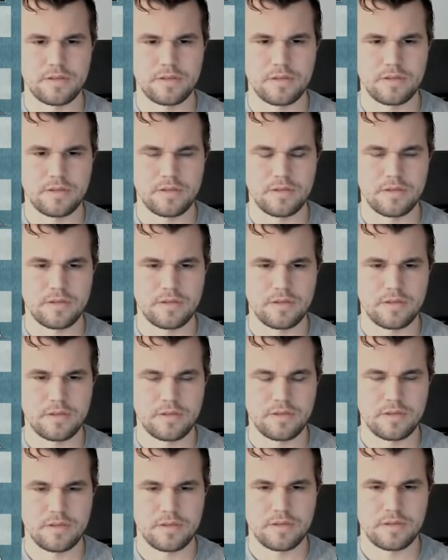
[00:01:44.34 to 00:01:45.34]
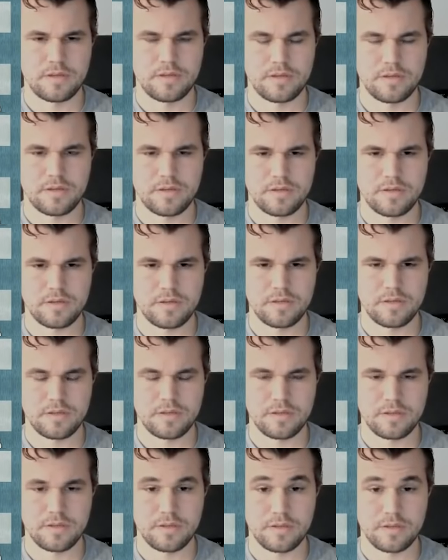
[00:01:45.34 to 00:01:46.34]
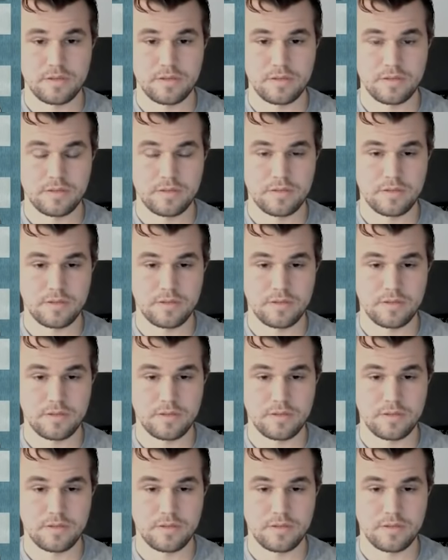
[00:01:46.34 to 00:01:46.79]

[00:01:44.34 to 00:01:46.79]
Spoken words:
Nobody speaks.